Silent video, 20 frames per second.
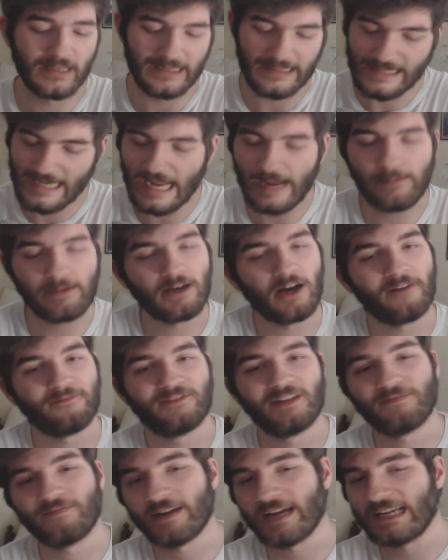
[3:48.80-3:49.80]
naming off
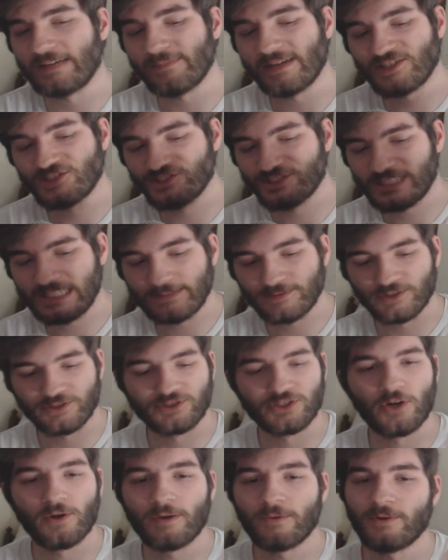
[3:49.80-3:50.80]
different animation teams or
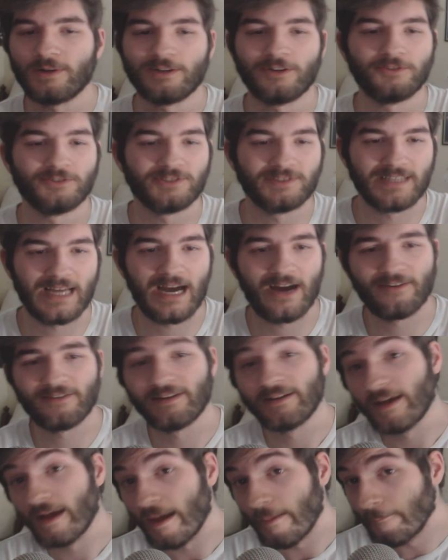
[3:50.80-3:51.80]
knowing what goes down
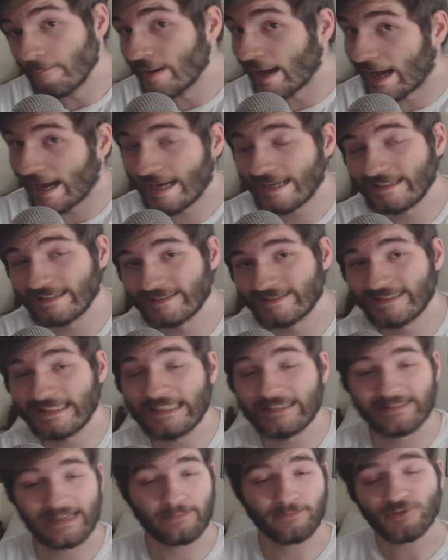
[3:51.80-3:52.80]
behind the
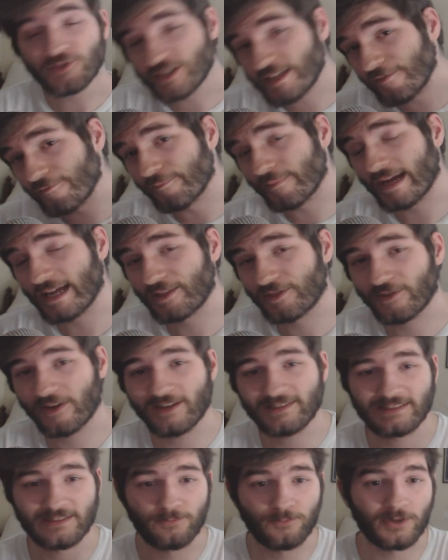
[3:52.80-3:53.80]
scenes. I'm just giving my
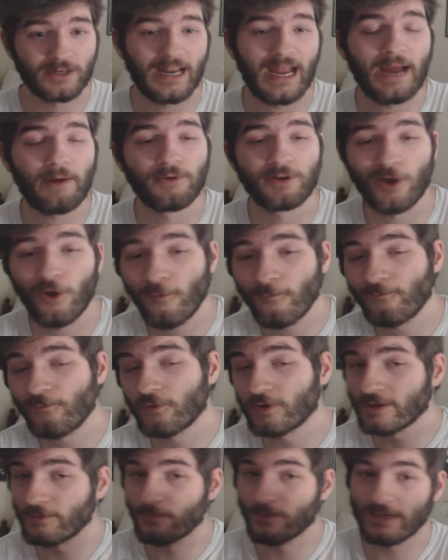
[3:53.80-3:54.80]
thoughts on what I would hope
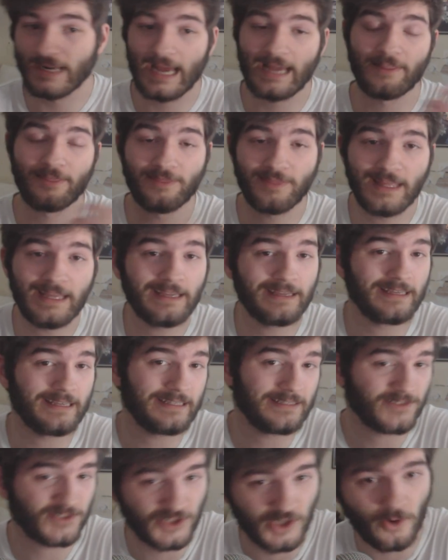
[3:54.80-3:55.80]
for and what I think
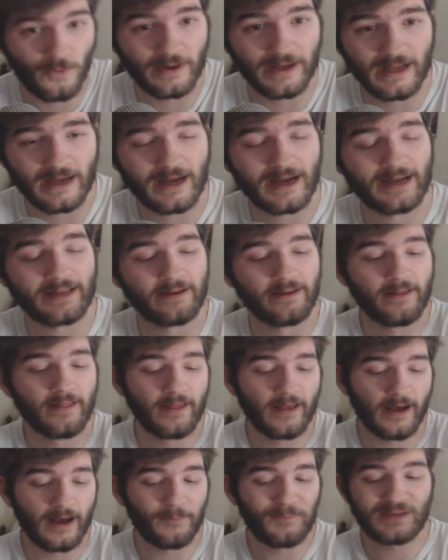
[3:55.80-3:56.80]
is going on,
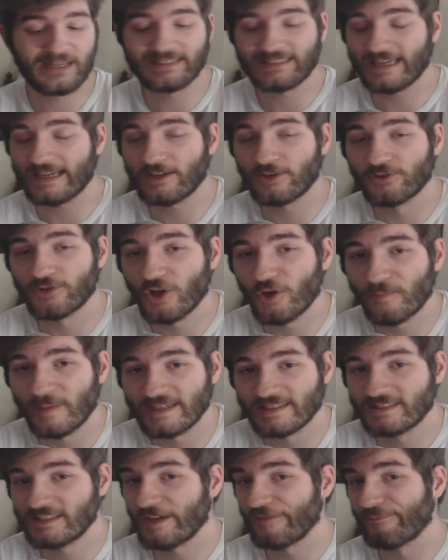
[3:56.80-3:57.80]
because I don't know
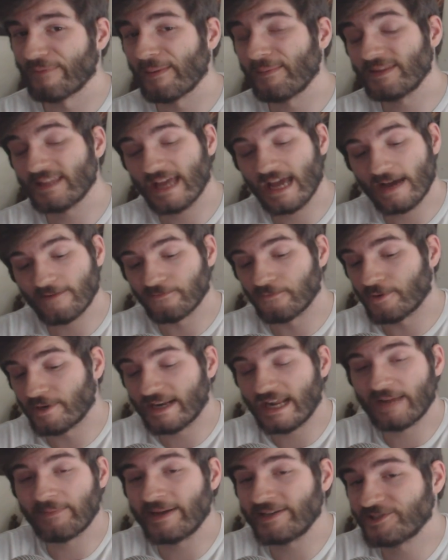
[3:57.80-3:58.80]
myself. Maybe they have one
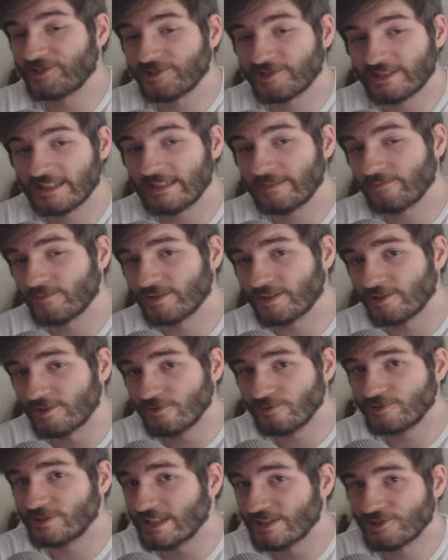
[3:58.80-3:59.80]
animation team with a
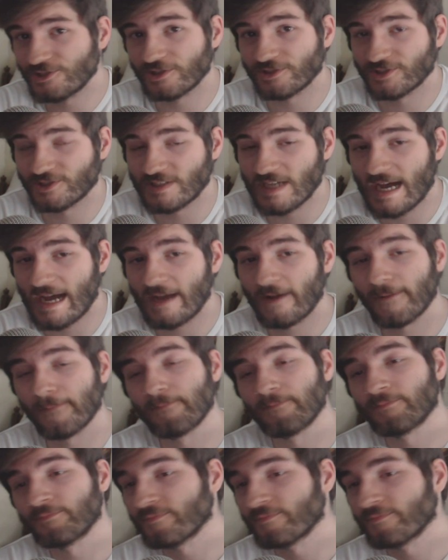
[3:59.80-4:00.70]
new digital style,